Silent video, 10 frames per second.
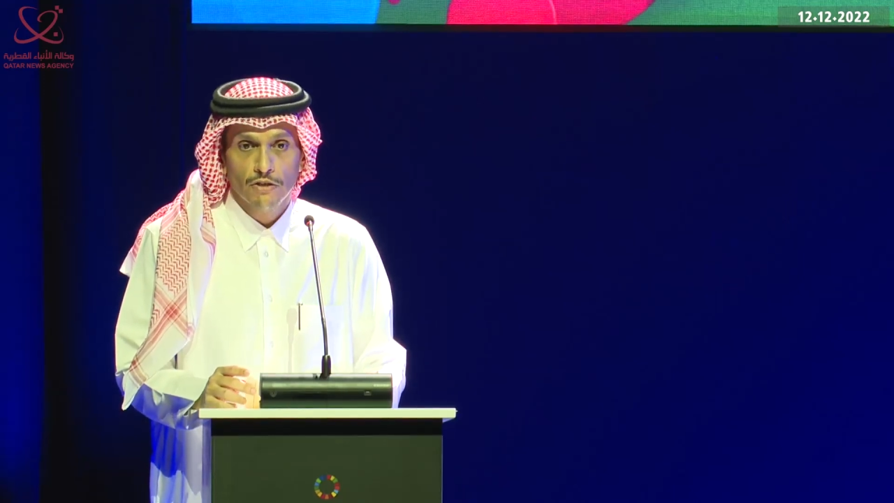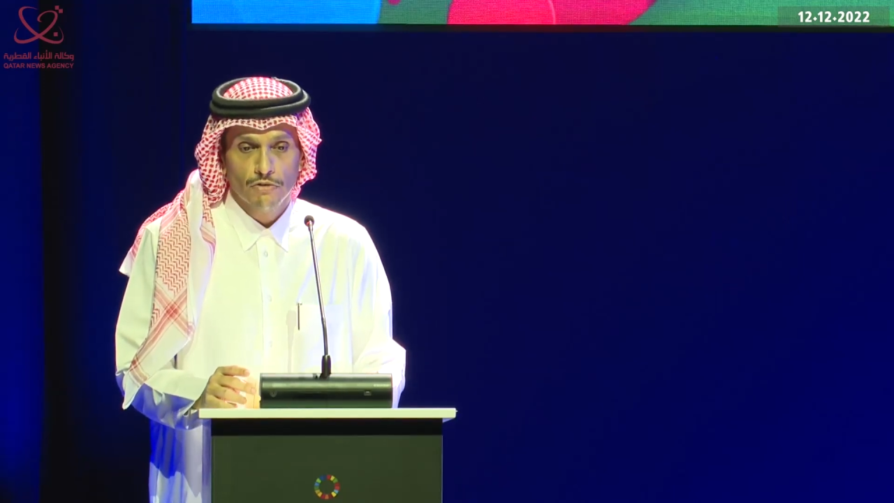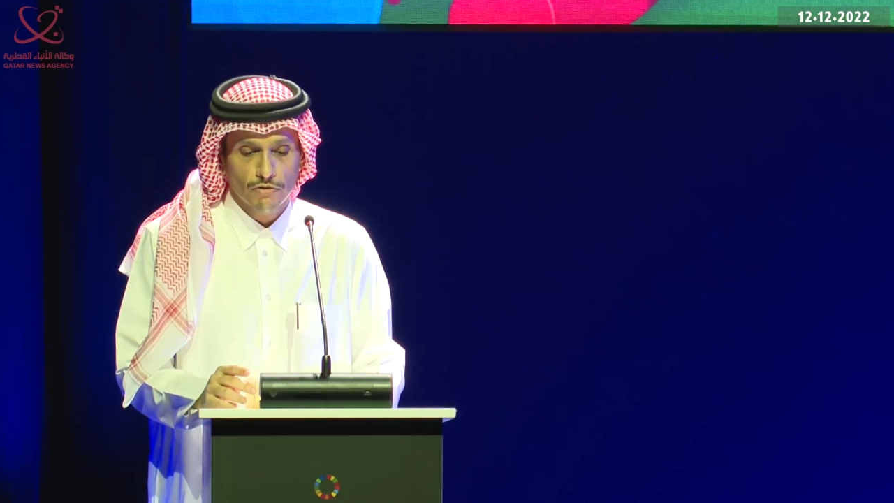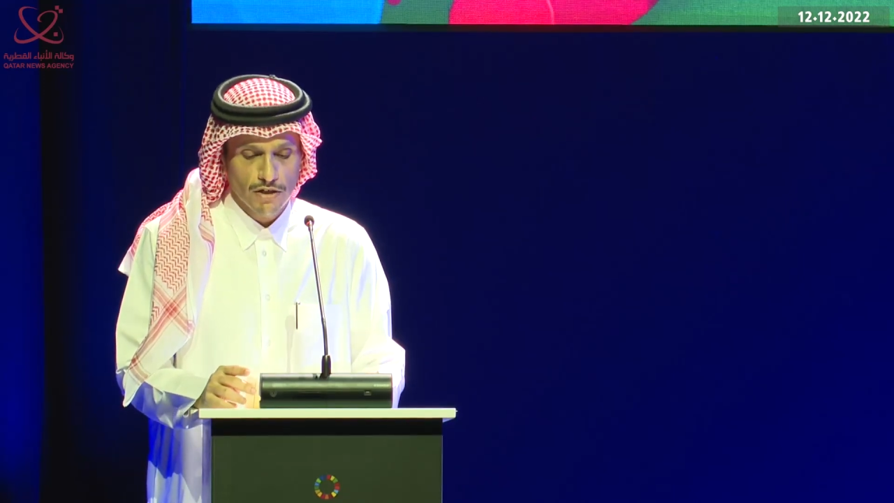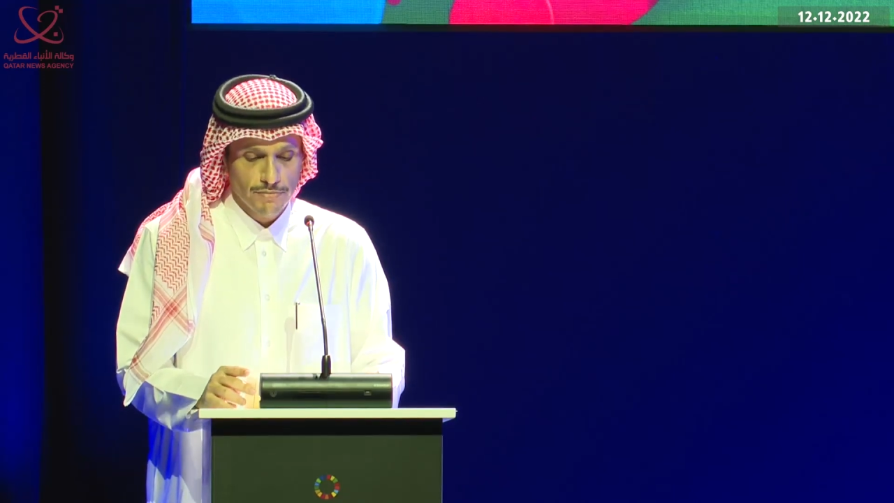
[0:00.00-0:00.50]

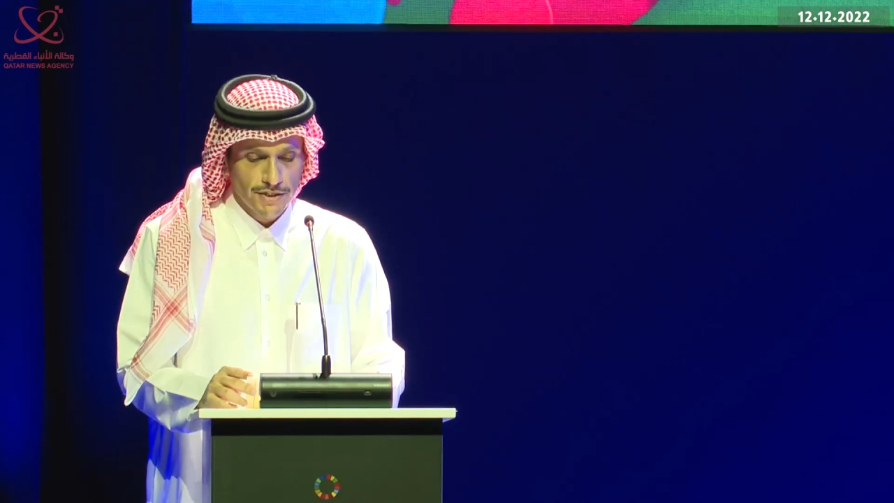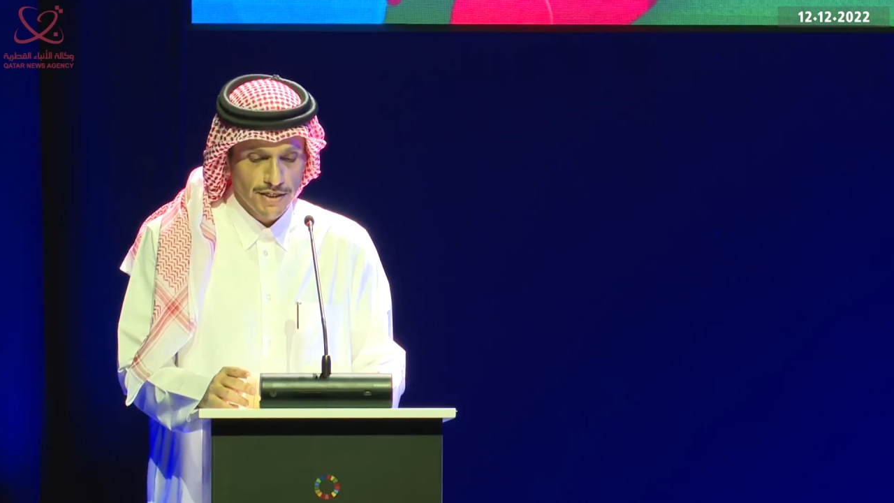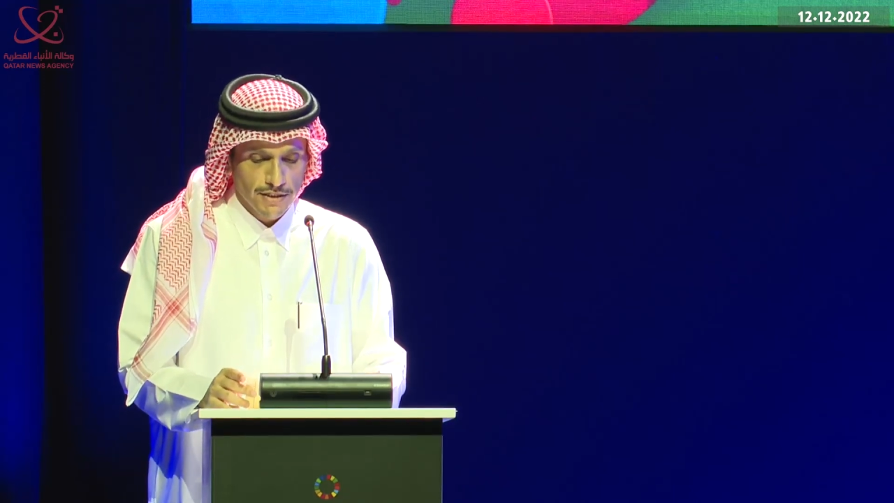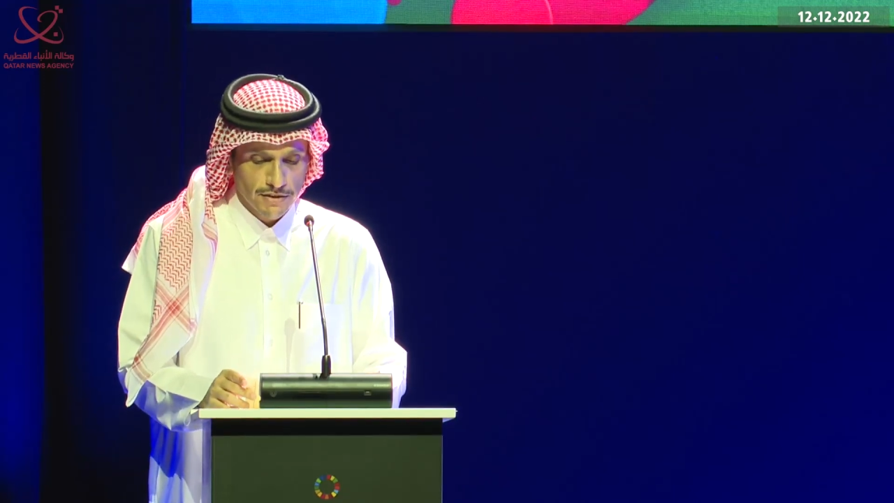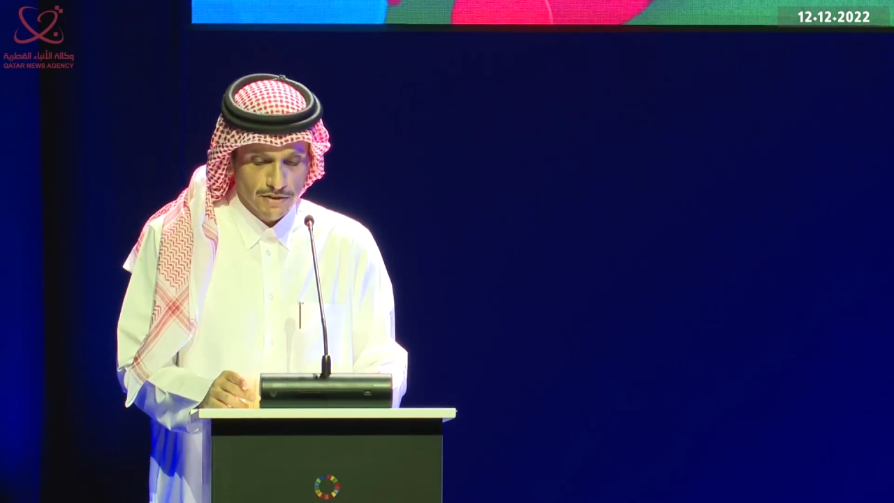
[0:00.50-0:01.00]
to
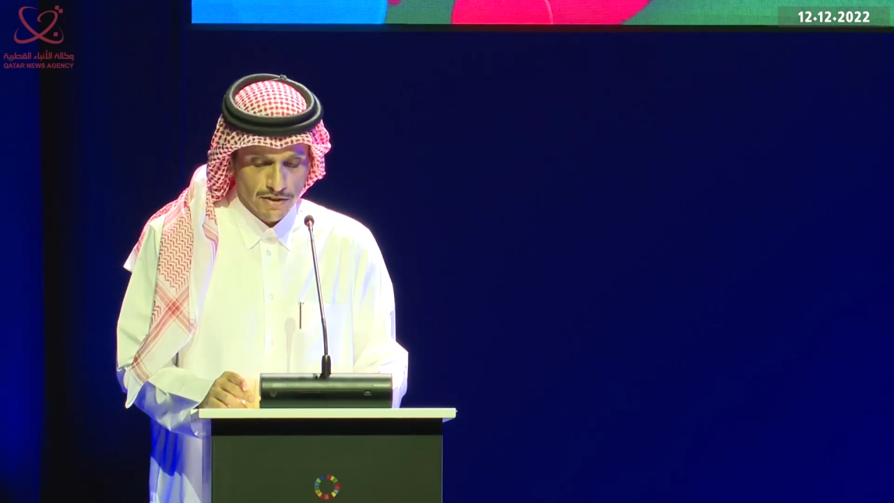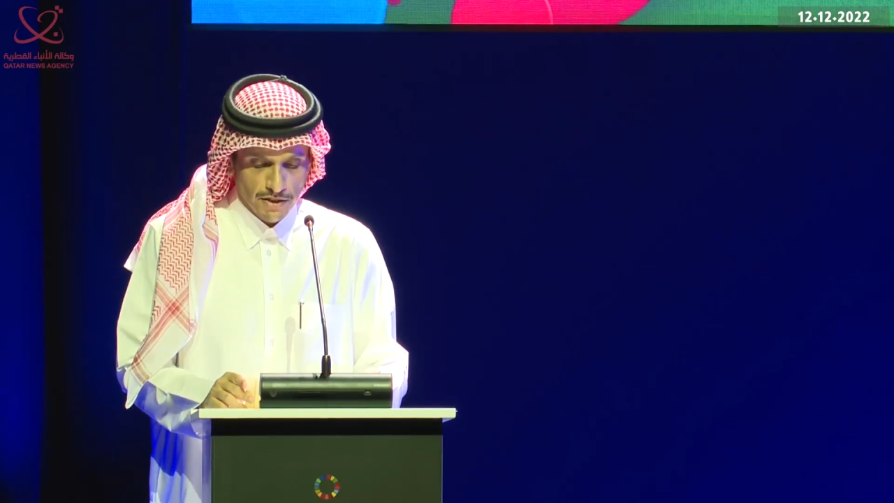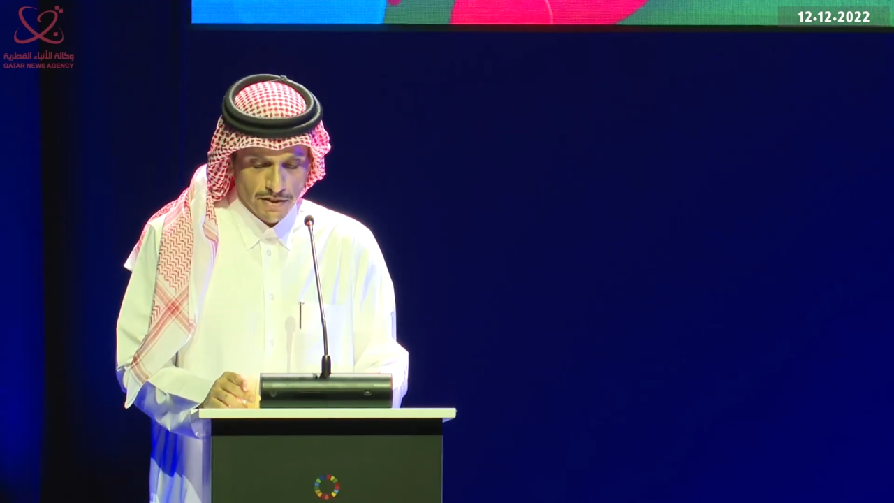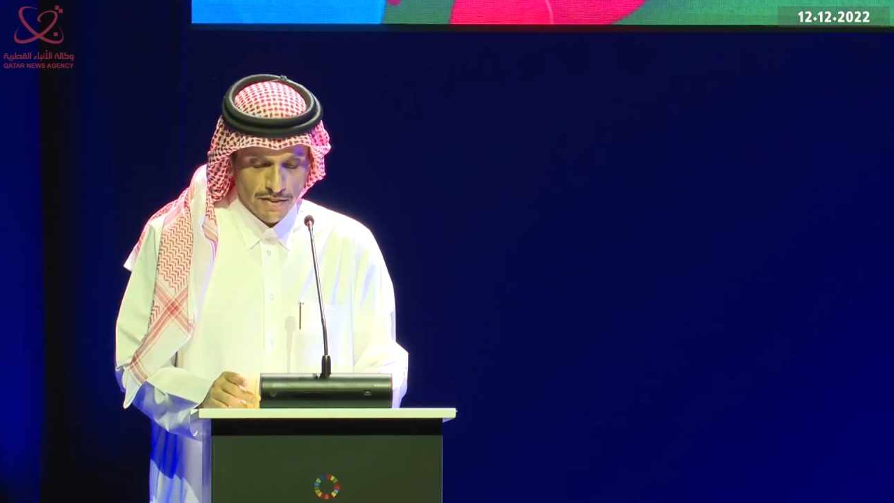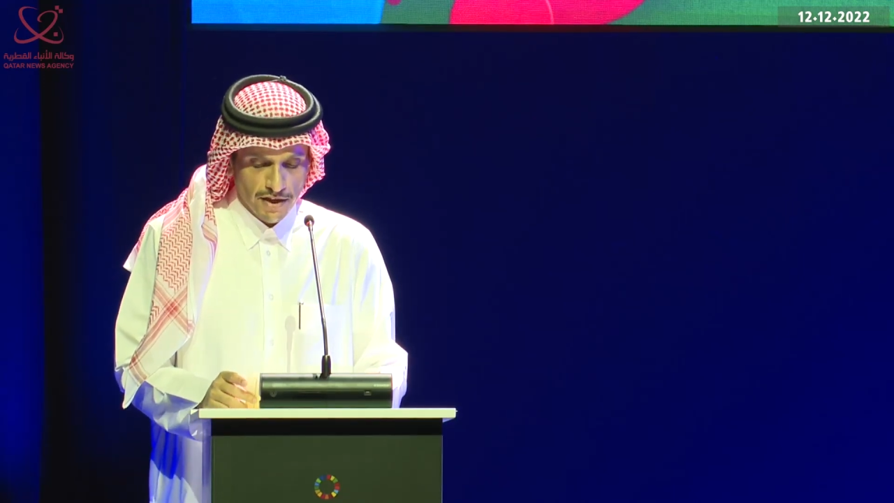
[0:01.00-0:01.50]
eliminate
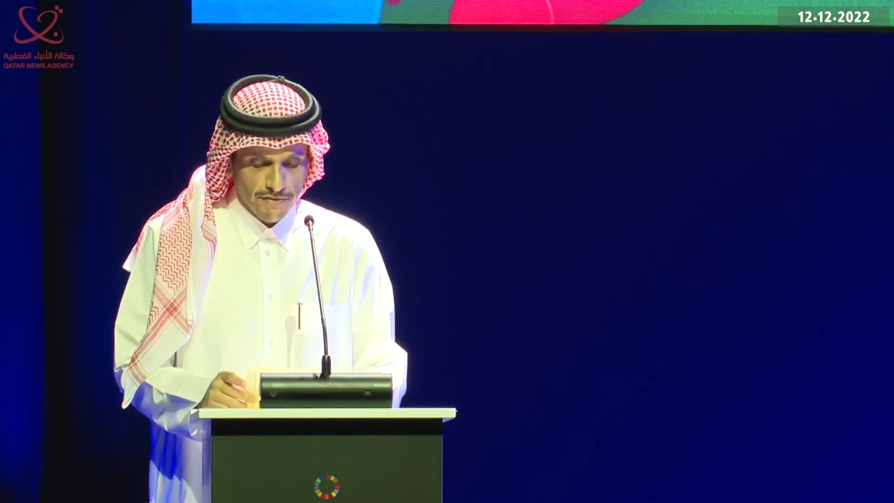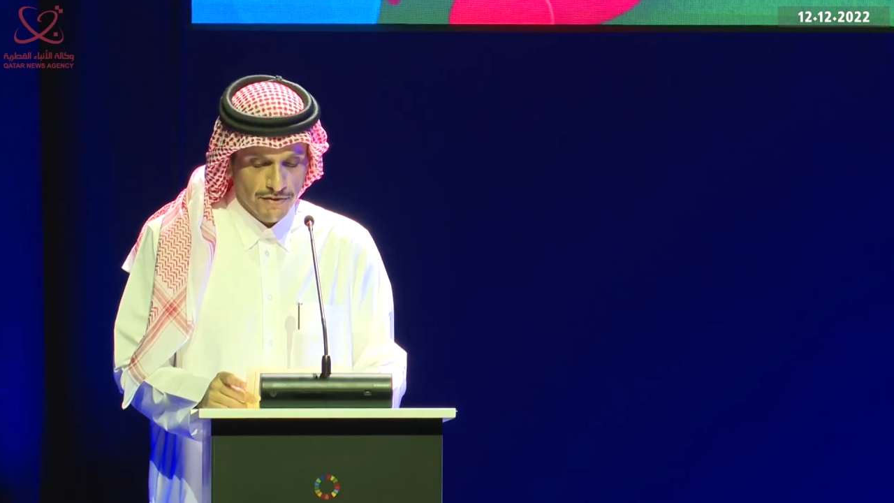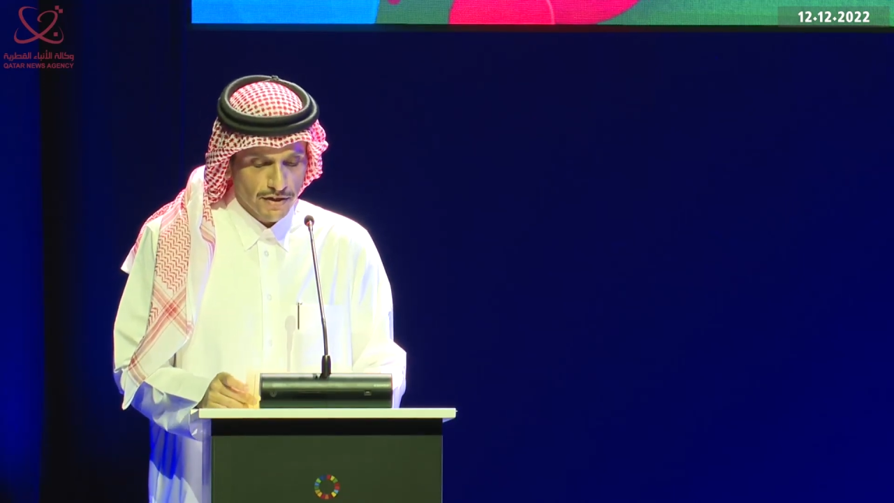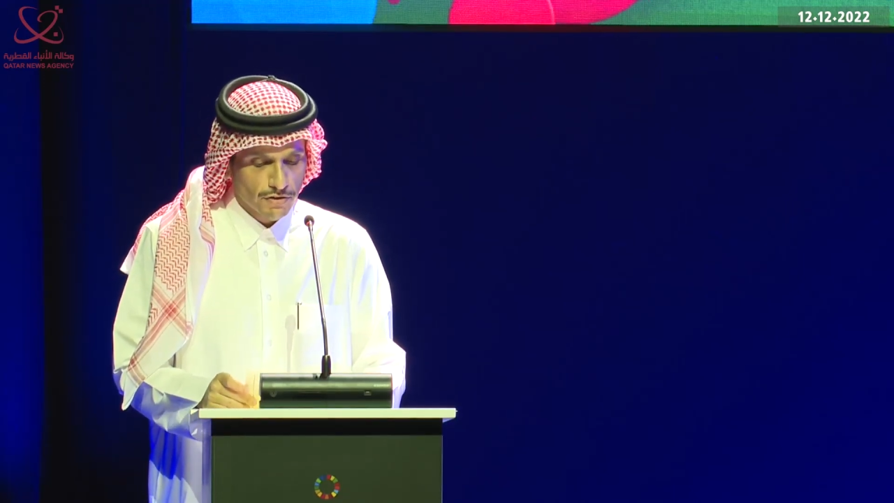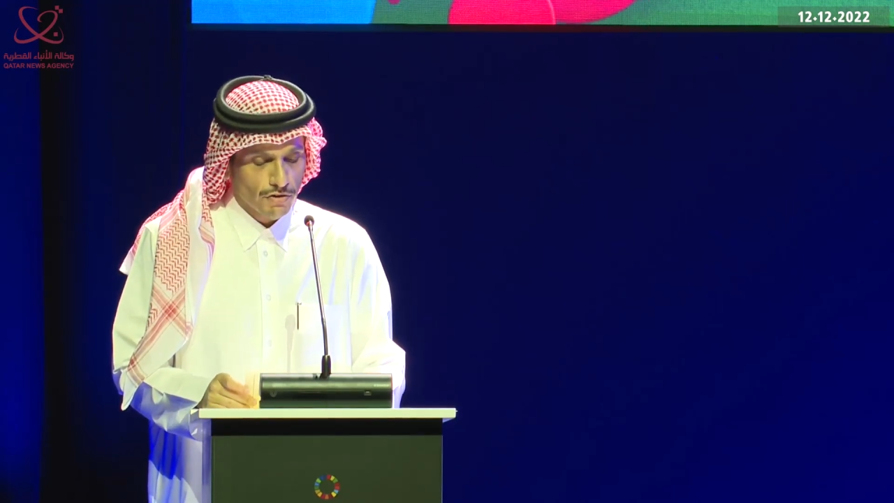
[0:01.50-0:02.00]
the
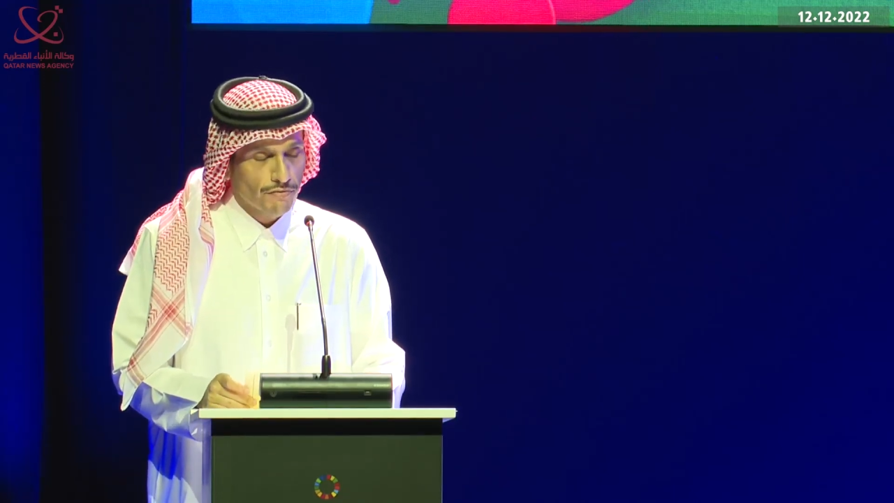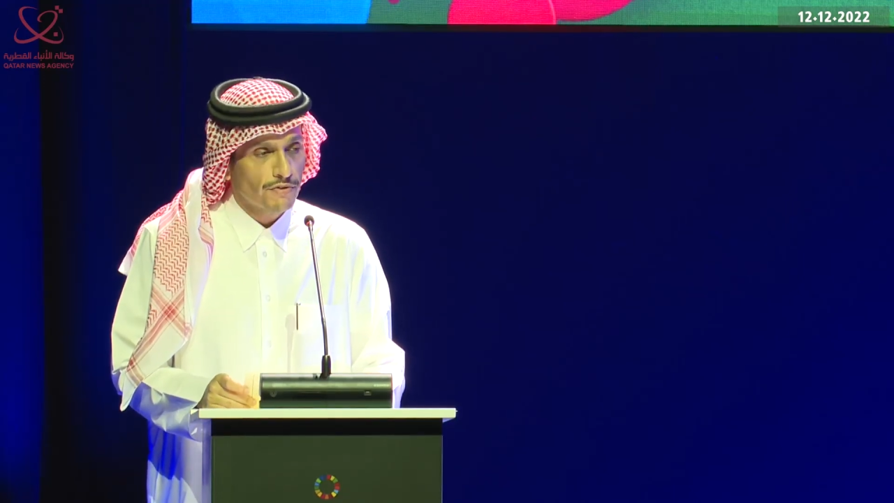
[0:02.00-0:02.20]
effect of